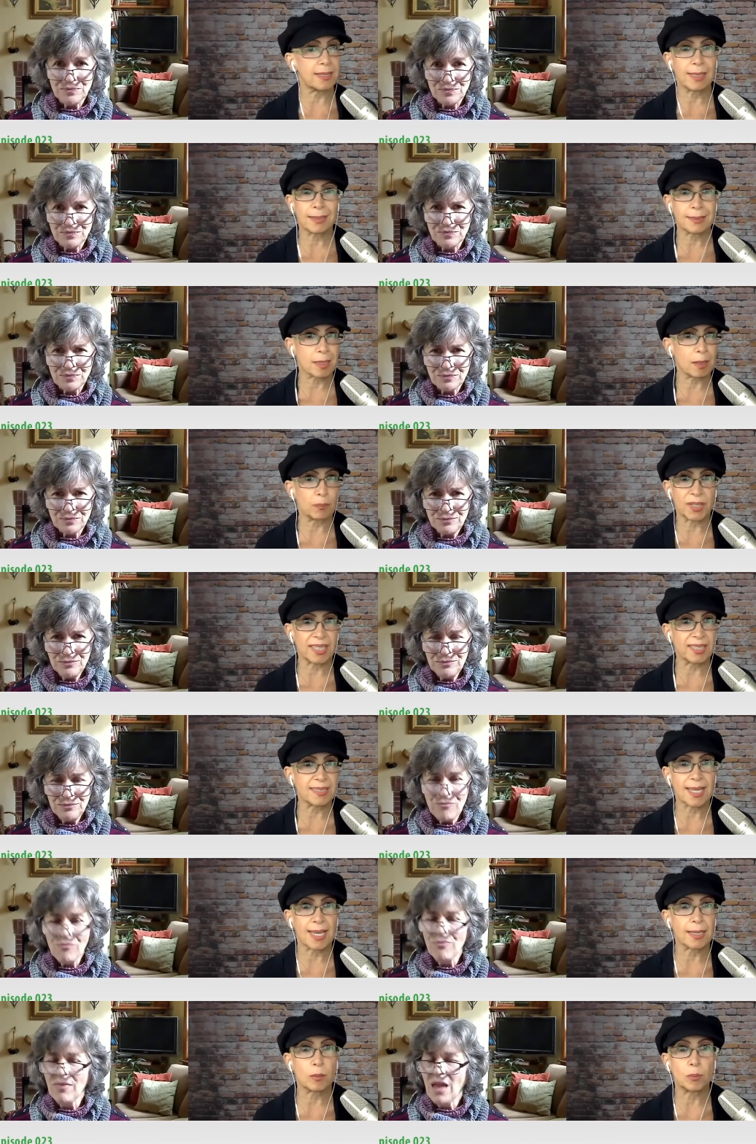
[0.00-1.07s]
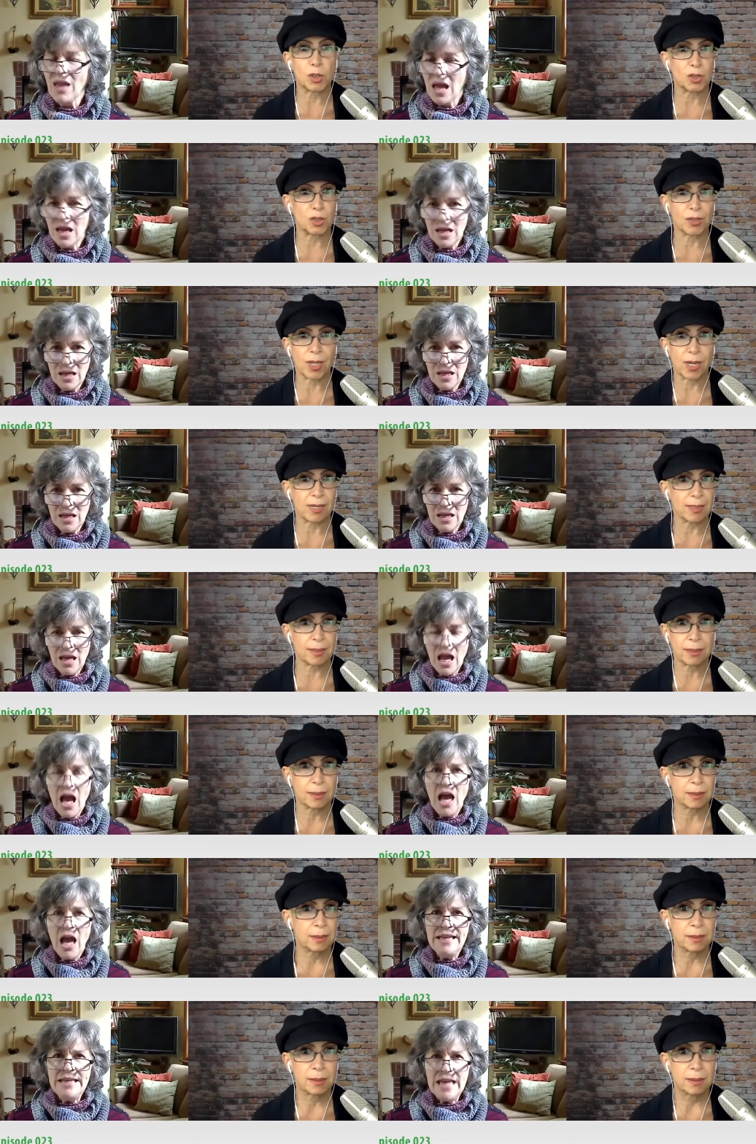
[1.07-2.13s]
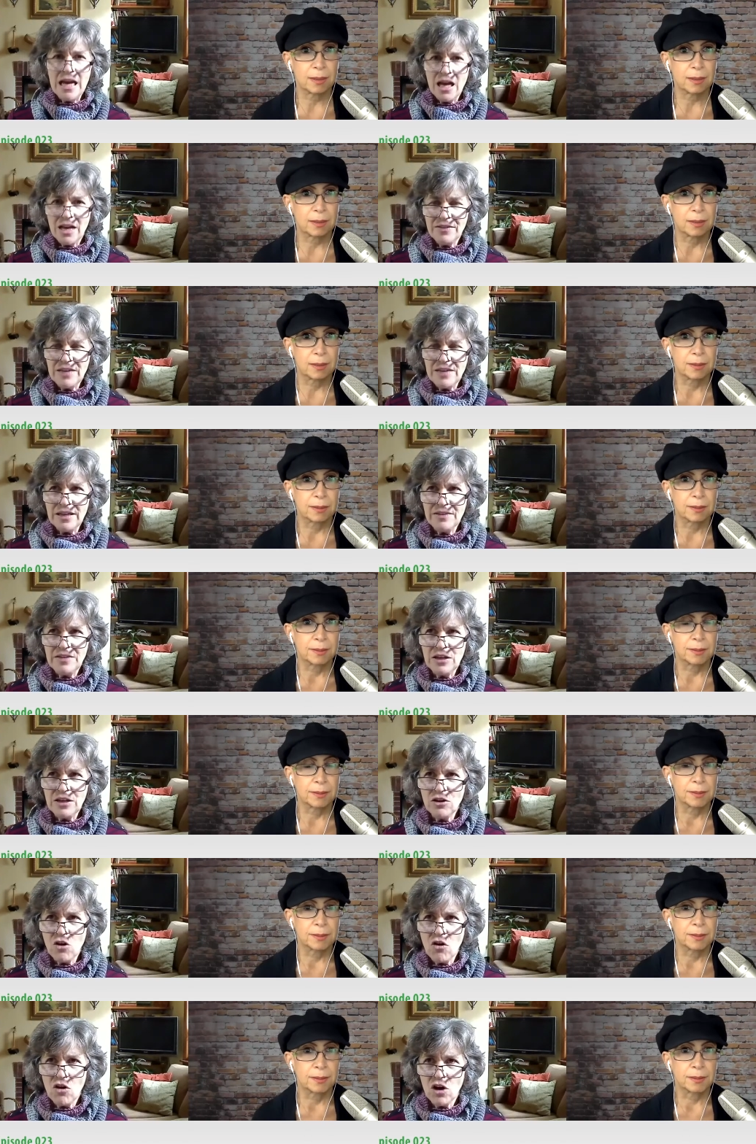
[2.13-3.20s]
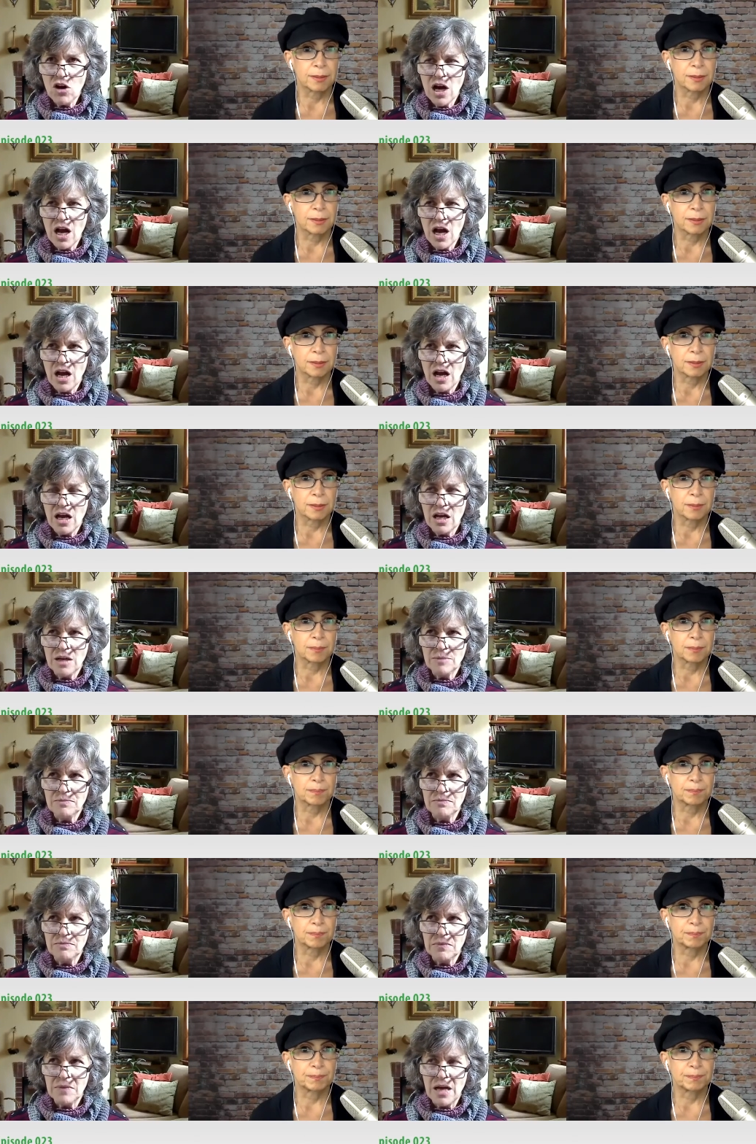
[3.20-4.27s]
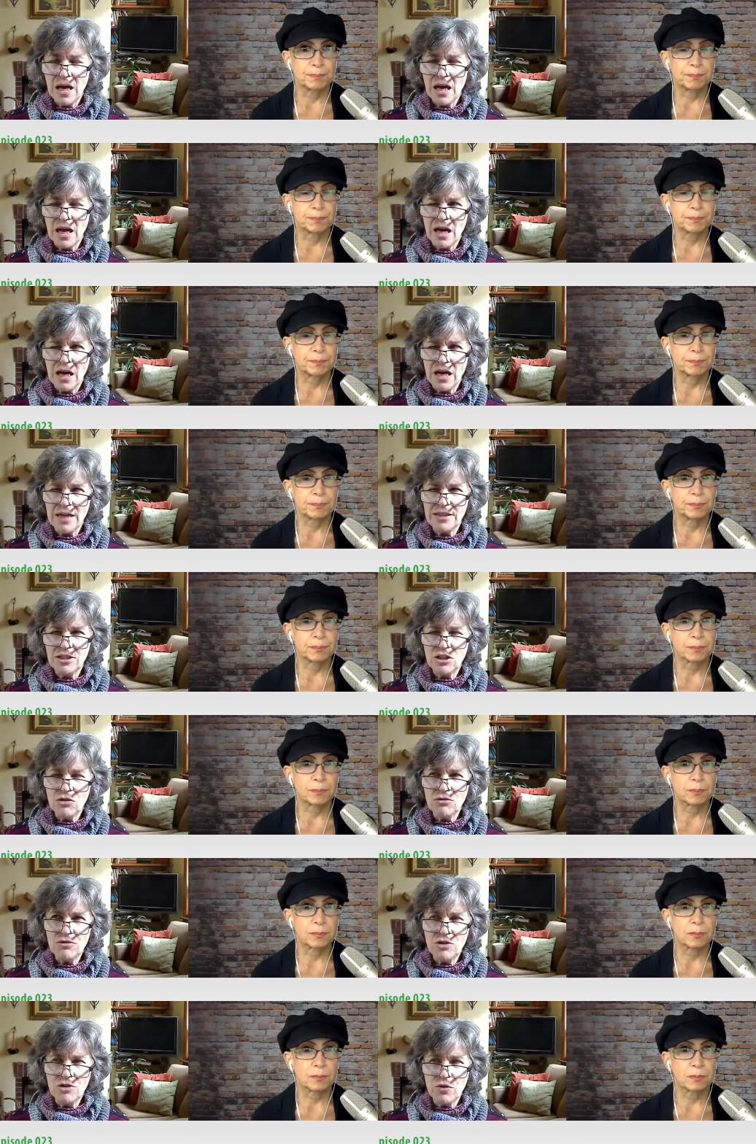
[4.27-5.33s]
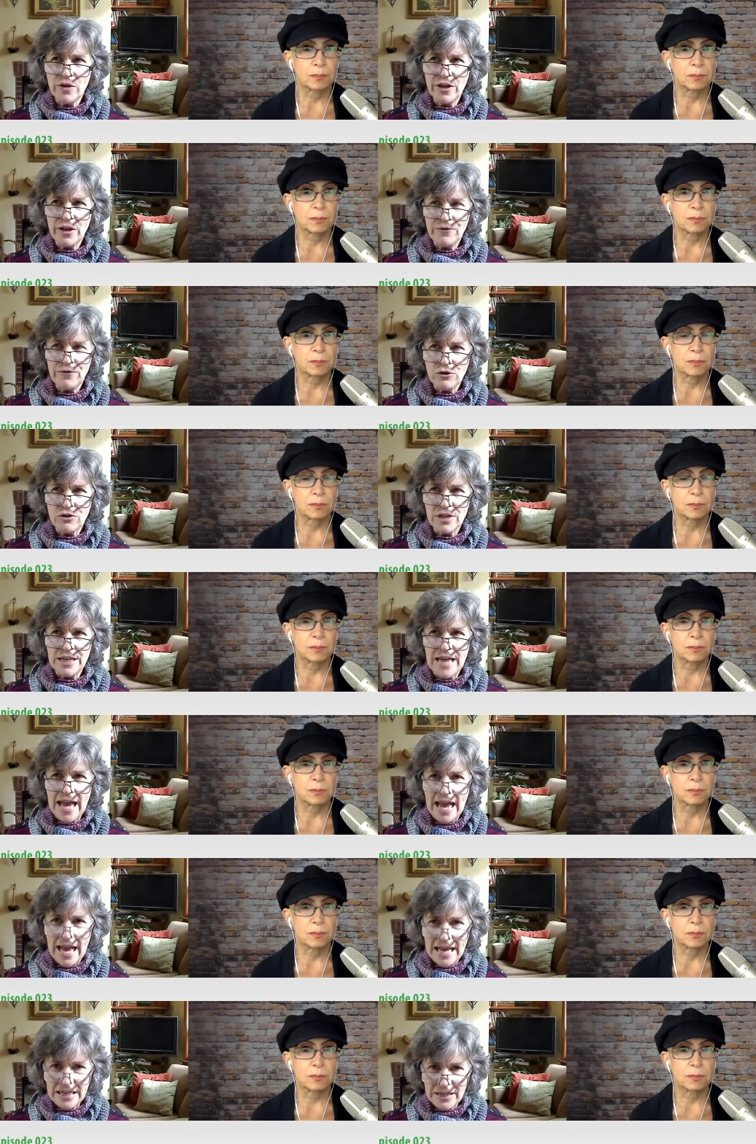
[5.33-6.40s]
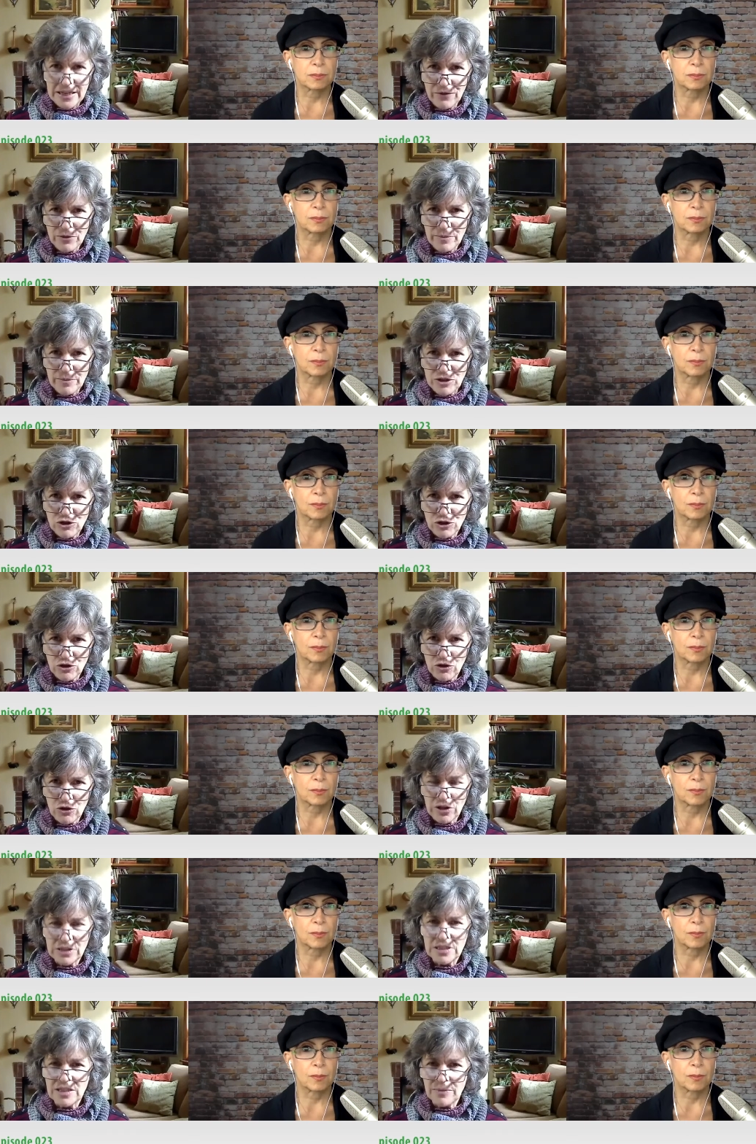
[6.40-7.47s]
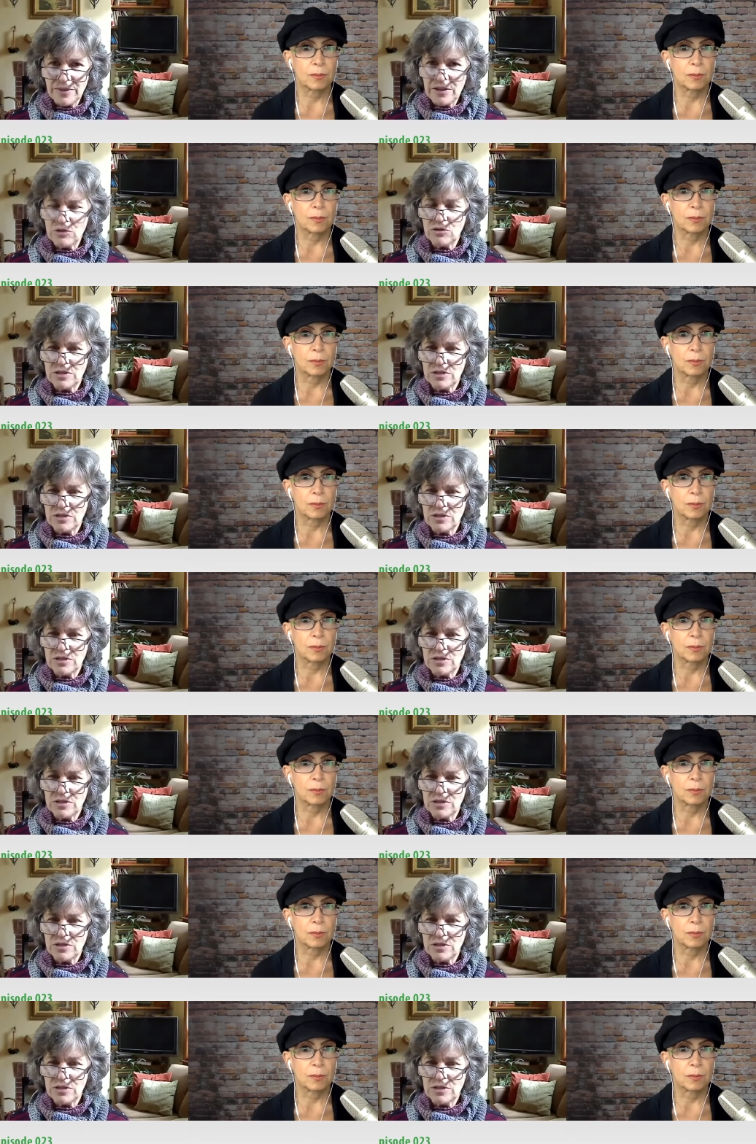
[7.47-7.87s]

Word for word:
Speaker 1: that something is edible or not.
Speaker 2: Yeah, they, there are. Um, I don't know if you can add information on some of those